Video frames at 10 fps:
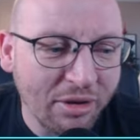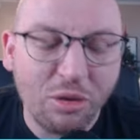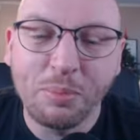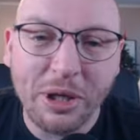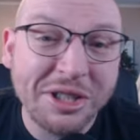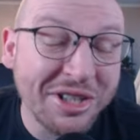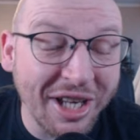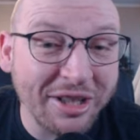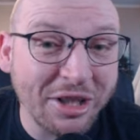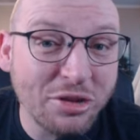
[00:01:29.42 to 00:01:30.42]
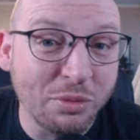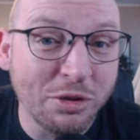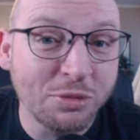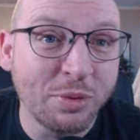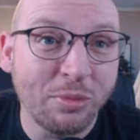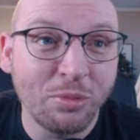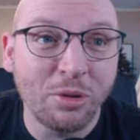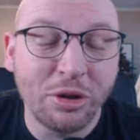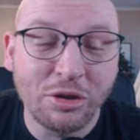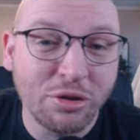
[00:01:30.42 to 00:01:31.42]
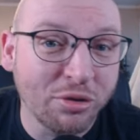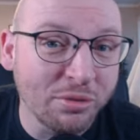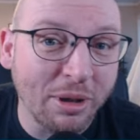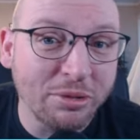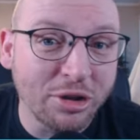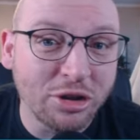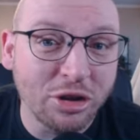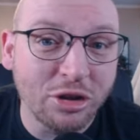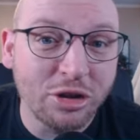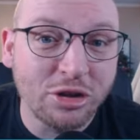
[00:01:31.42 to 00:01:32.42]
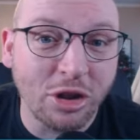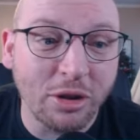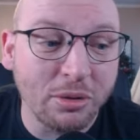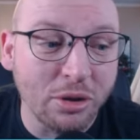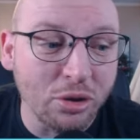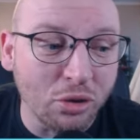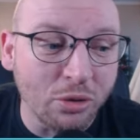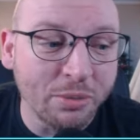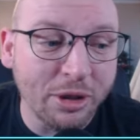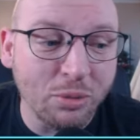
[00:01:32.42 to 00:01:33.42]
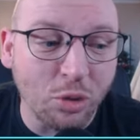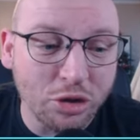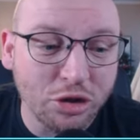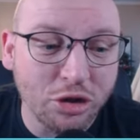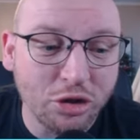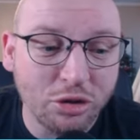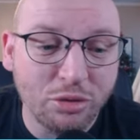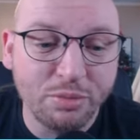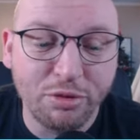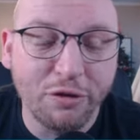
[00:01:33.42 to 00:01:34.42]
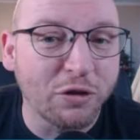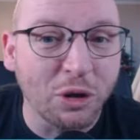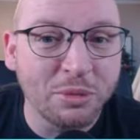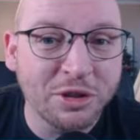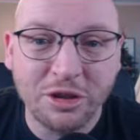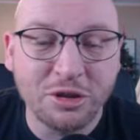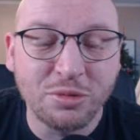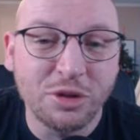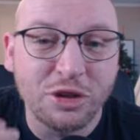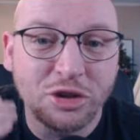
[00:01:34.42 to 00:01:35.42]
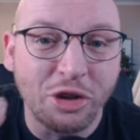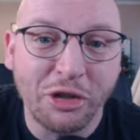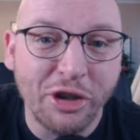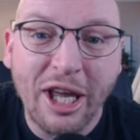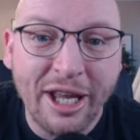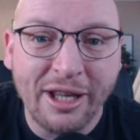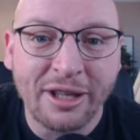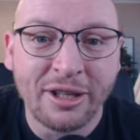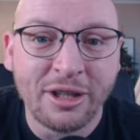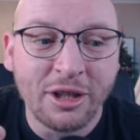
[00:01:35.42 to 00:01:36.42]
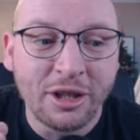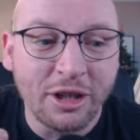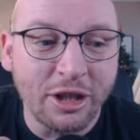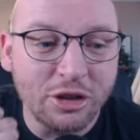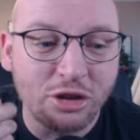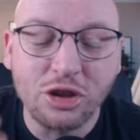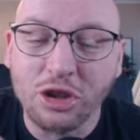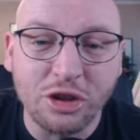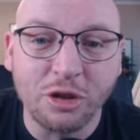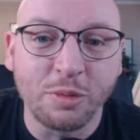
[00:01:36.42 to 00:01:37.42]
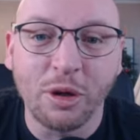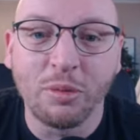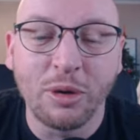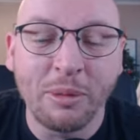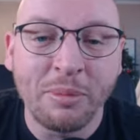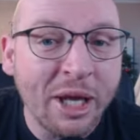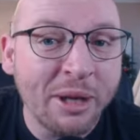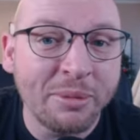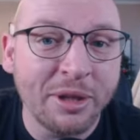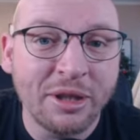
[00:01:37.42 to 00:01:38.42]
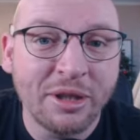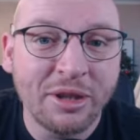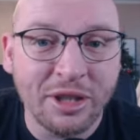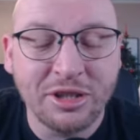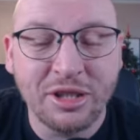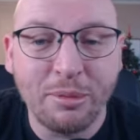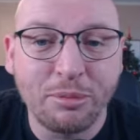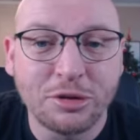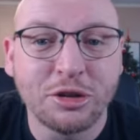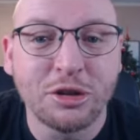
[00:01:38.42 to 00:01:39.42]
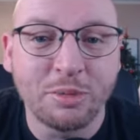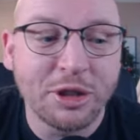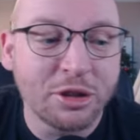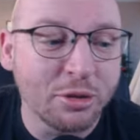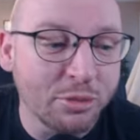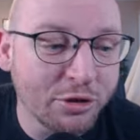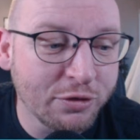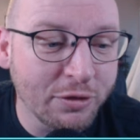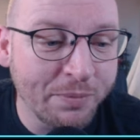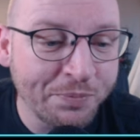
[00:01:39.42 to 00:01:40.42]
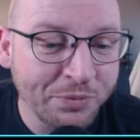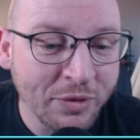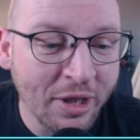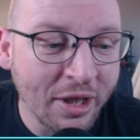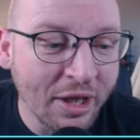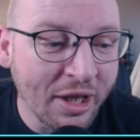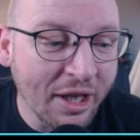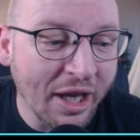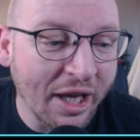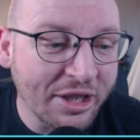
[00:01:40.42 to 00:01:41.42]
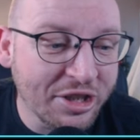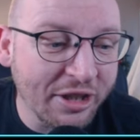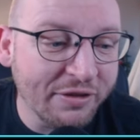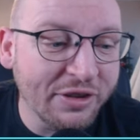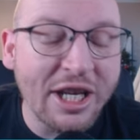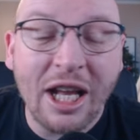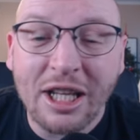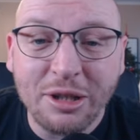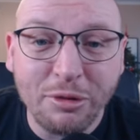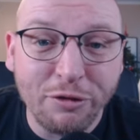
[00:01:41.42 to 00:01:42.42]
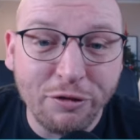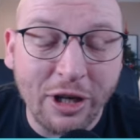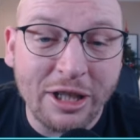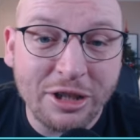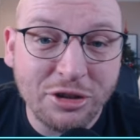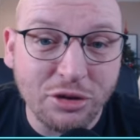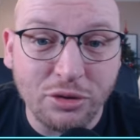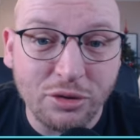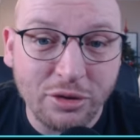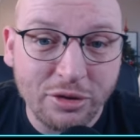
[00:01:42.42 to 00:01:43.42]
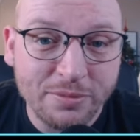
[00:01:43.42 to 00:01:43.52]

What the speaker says: A bit sad that someone who's been with us throughout the journey has gone out on loan, but he was just... performances were just not there, and he just got to the point where maybe this step was just a bit too much for him. Giovanelli we've finally sold.